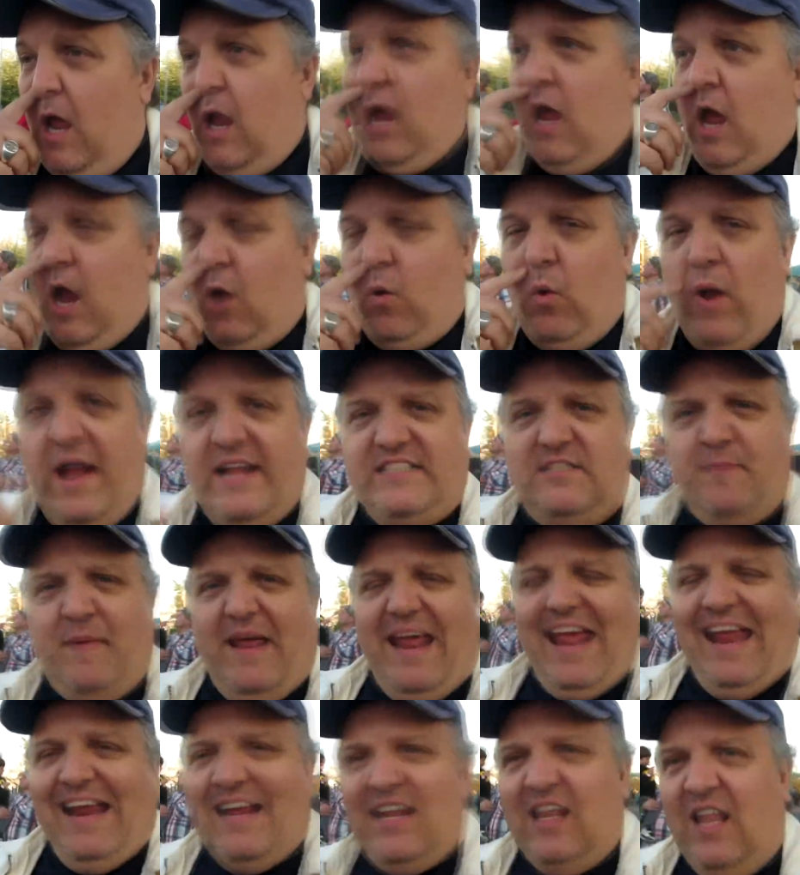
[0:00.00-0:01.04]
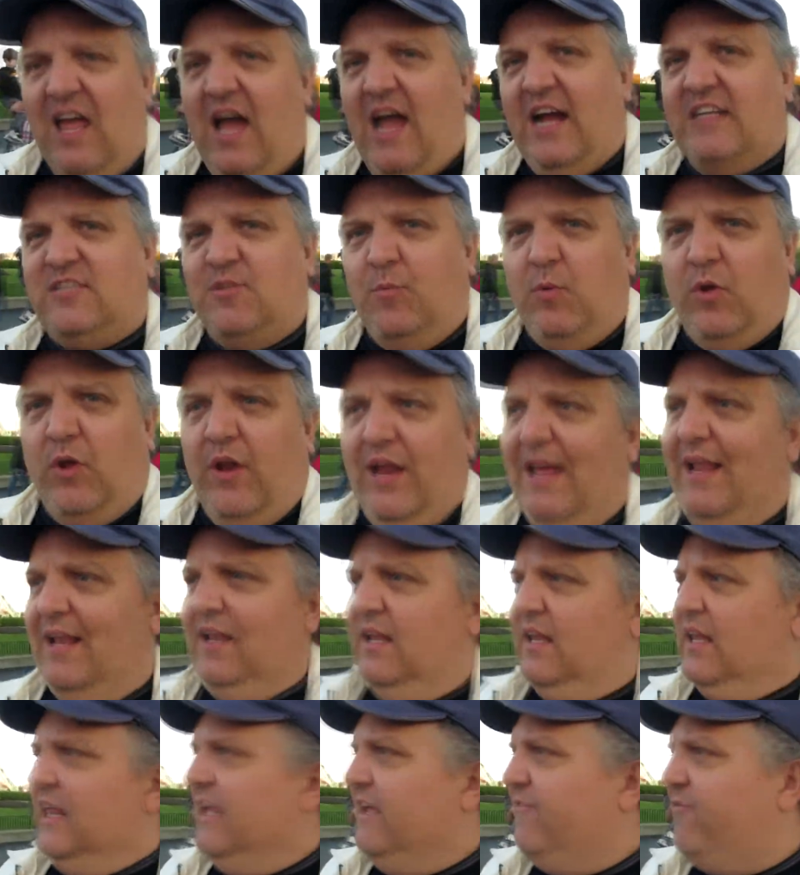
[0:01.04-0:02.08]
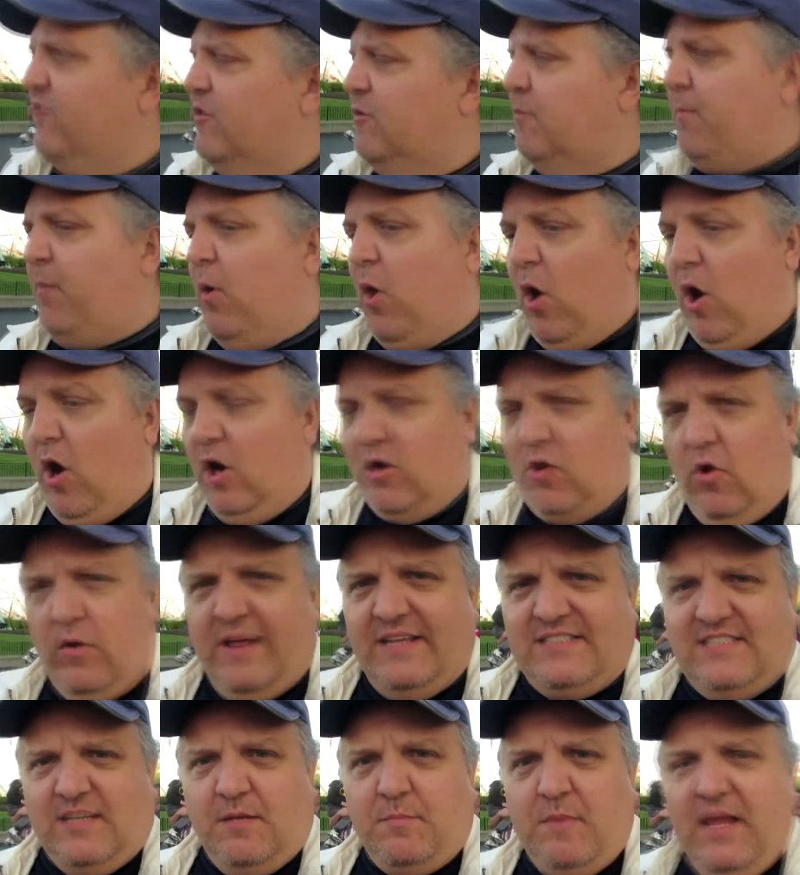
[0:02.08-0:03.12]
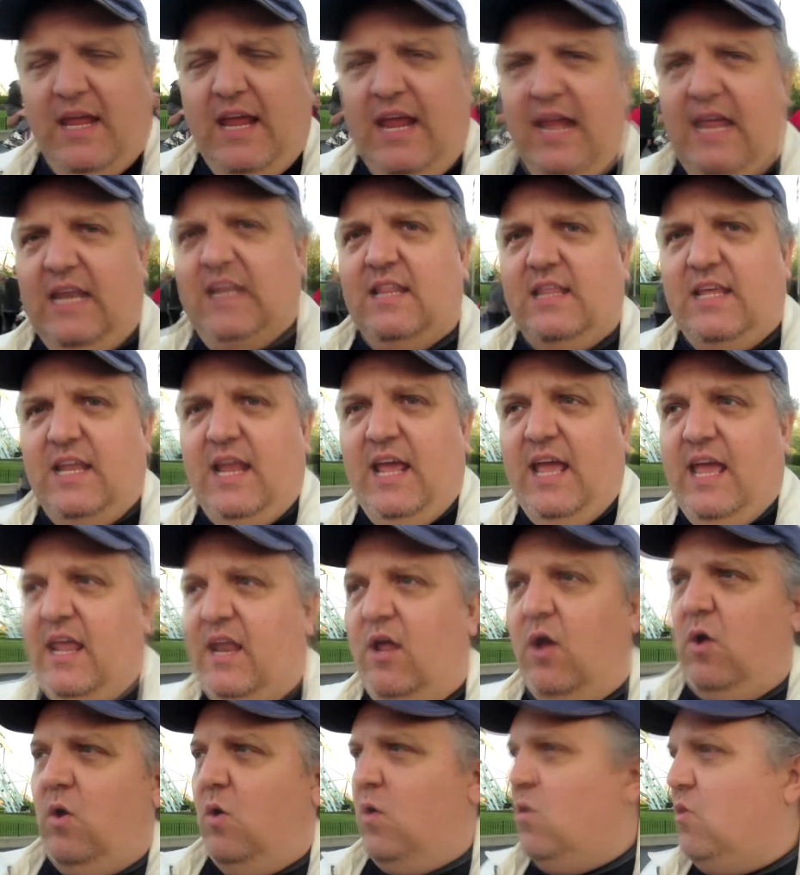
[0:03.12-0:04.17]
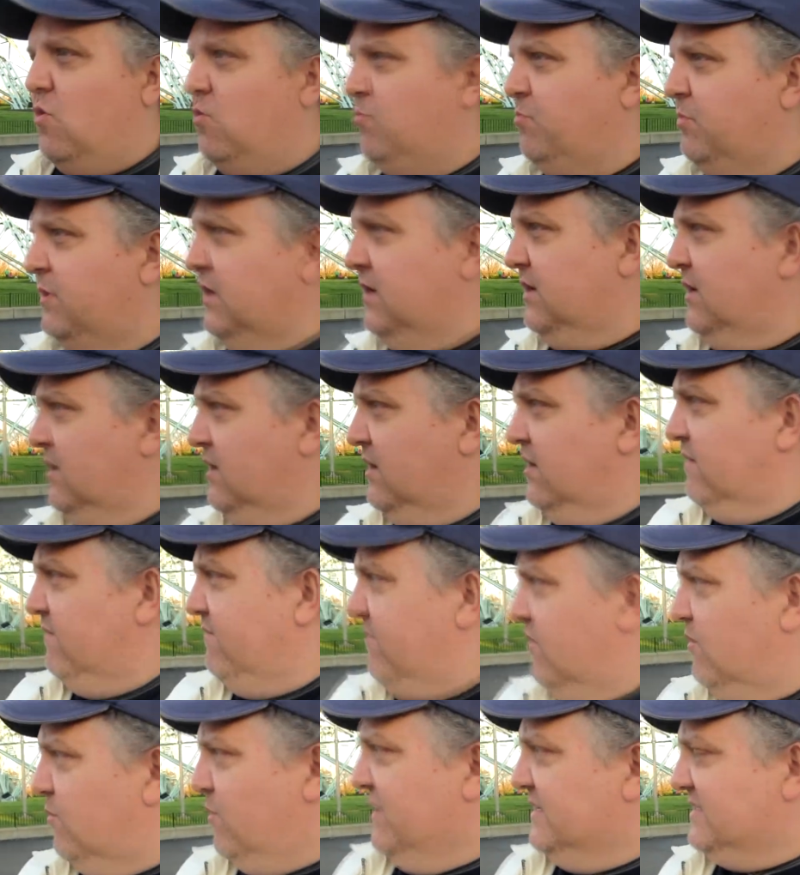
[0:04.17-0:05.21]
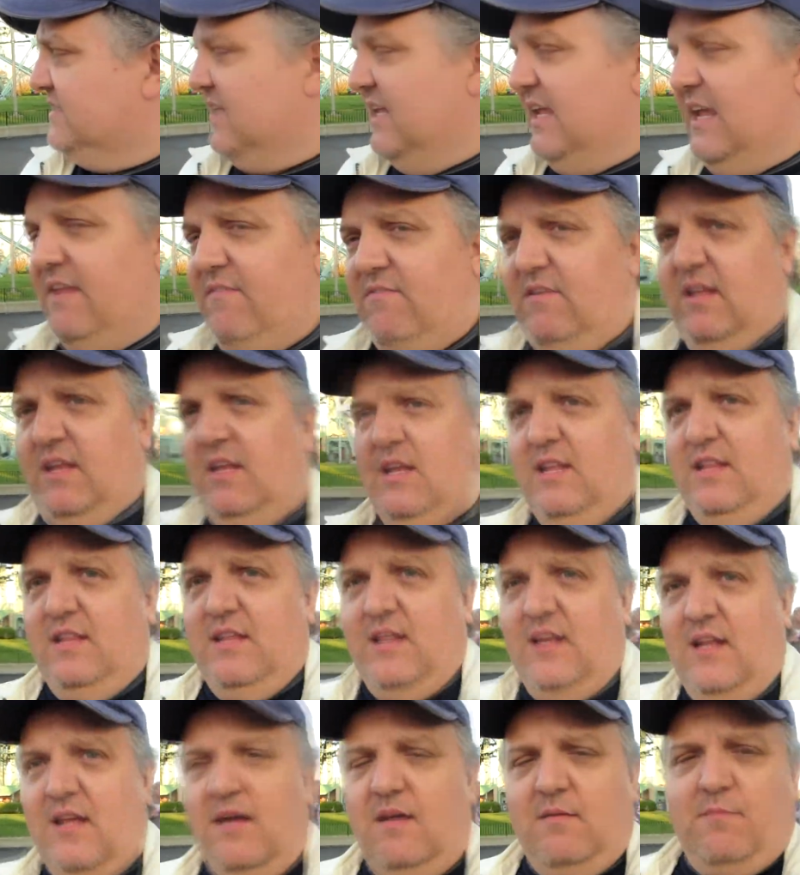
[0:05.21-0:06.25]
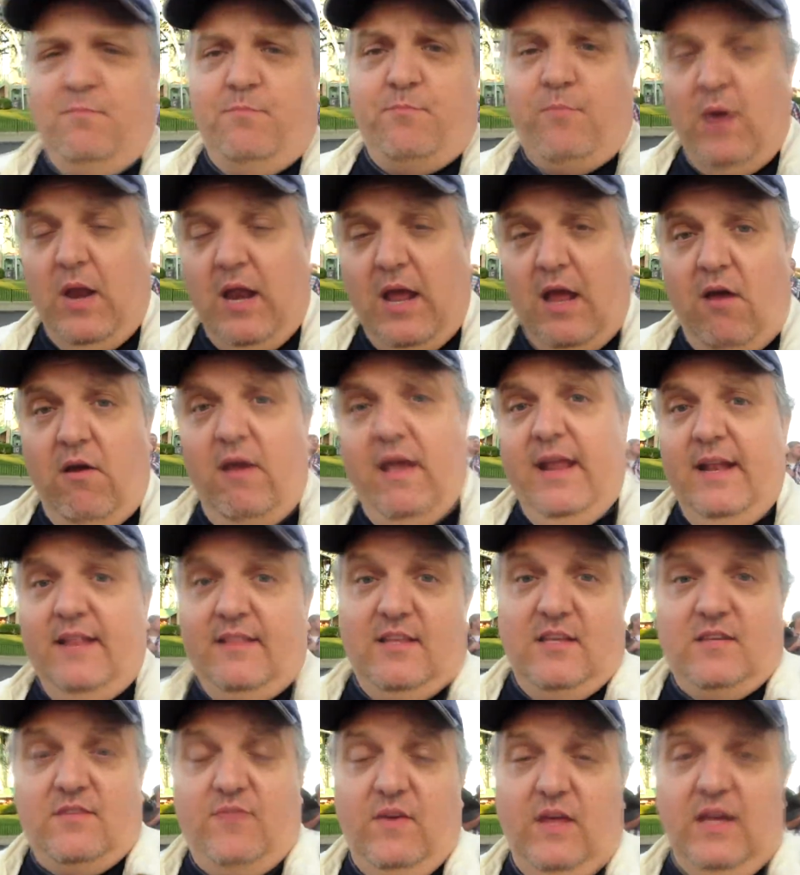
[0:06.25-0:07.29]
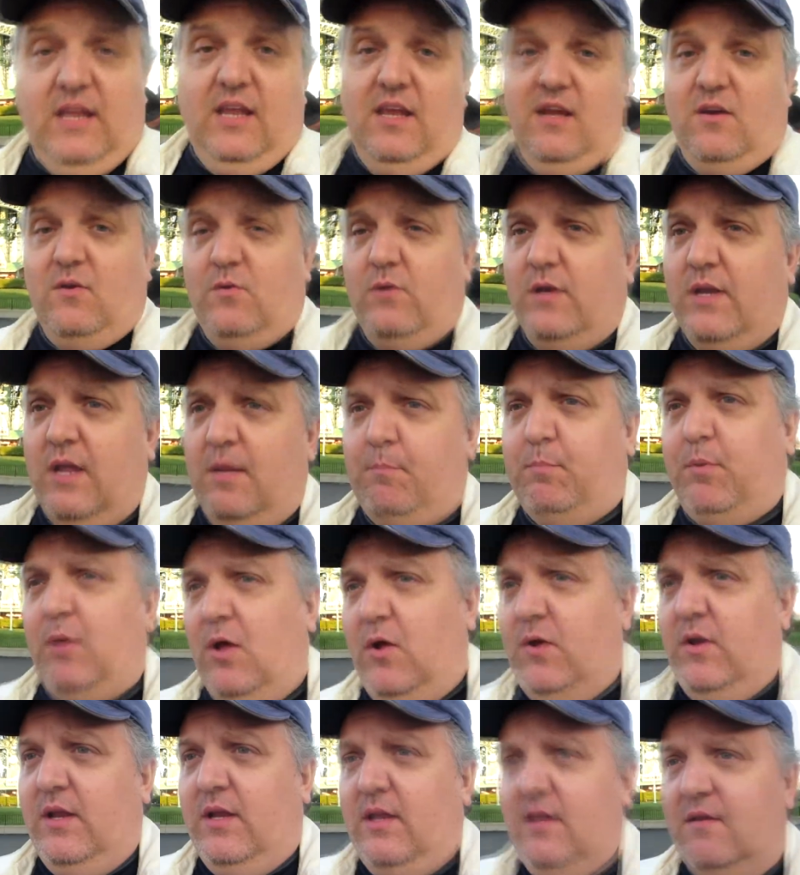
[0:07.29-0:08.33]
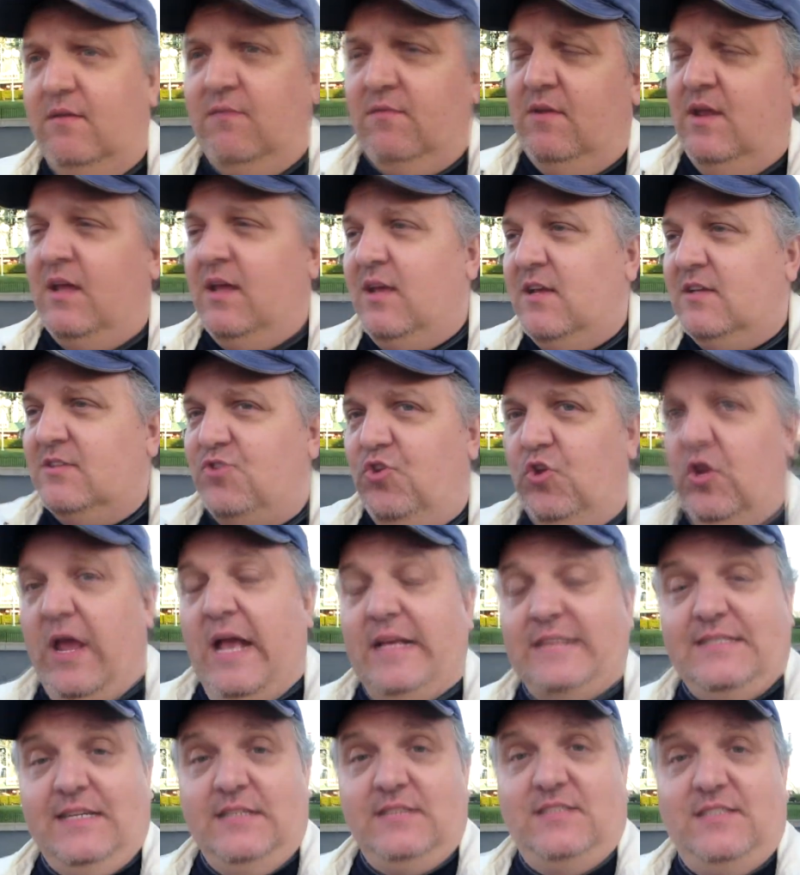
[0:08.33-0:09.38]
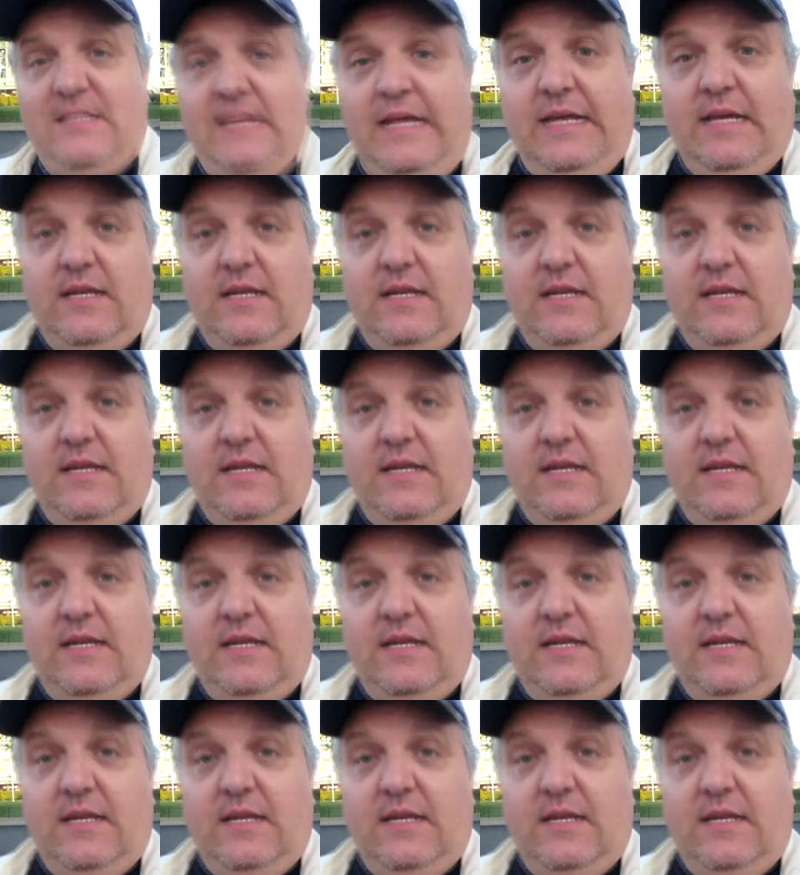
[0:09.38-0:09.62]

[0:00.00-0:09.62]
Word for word: All right, it's about 8 o'clock, so we're going to leave for the park, go get something to eat, and then head home for the rest of the evening and then um, probably I'll edit this video and upload it so you guys can see